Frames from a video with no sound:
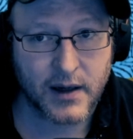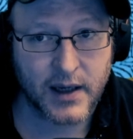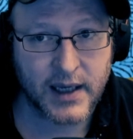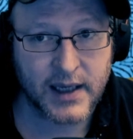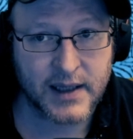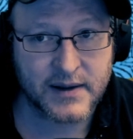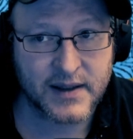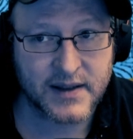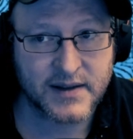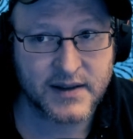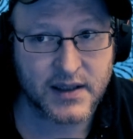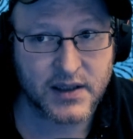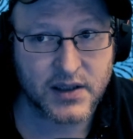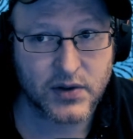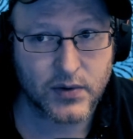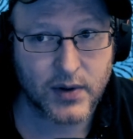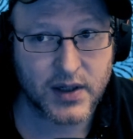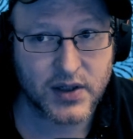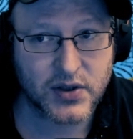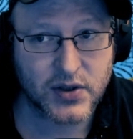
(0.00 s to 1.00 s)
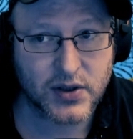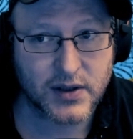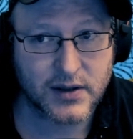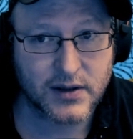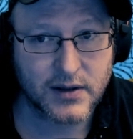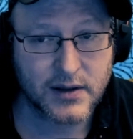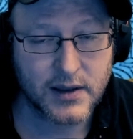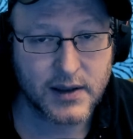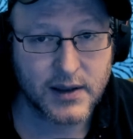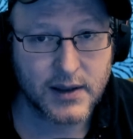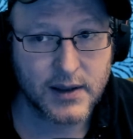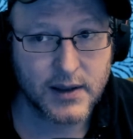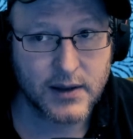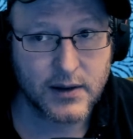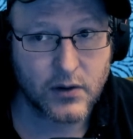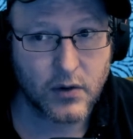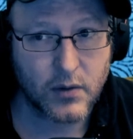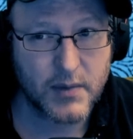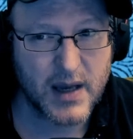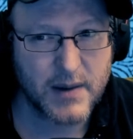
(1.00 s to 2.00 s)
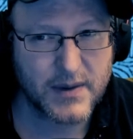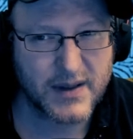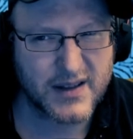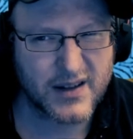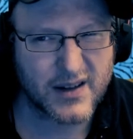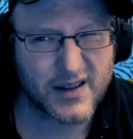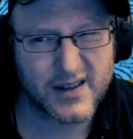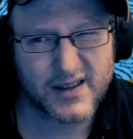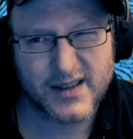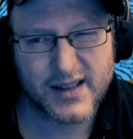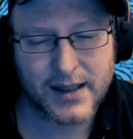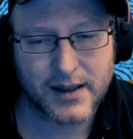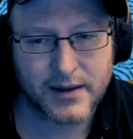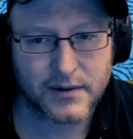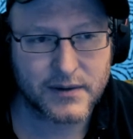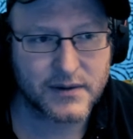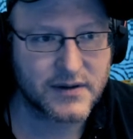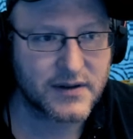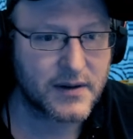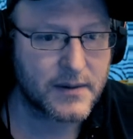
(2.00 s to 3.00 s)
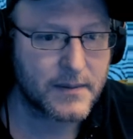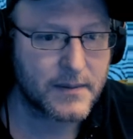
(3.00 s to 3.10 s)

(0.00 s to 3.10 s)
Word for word: in this situation. Or maybe Dark and Tangled.